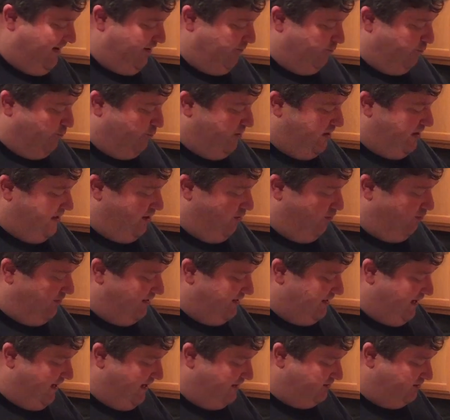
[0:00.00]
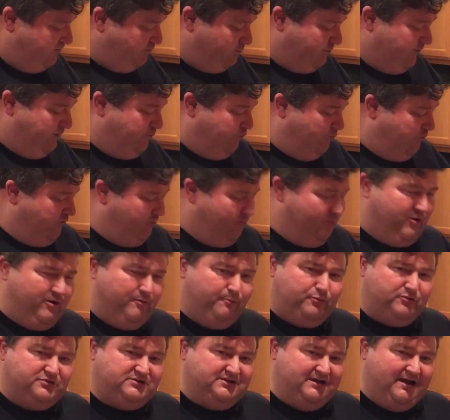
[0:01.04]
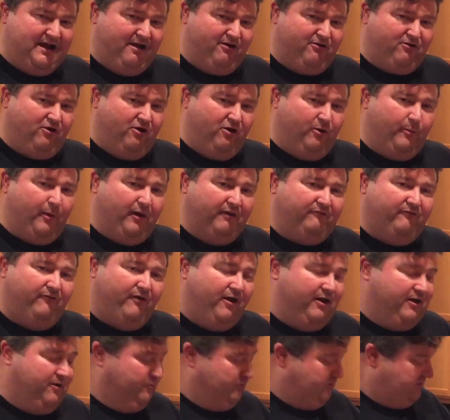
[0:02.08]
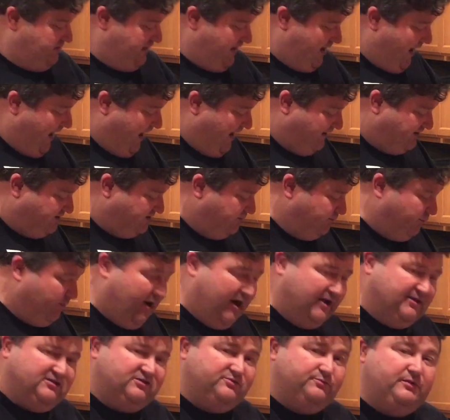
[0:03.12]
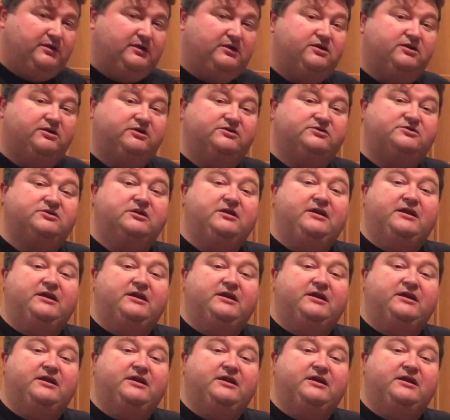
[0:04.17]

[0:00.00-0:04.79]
We only got to 3.1% alcohol by volume, which kind of surprised me because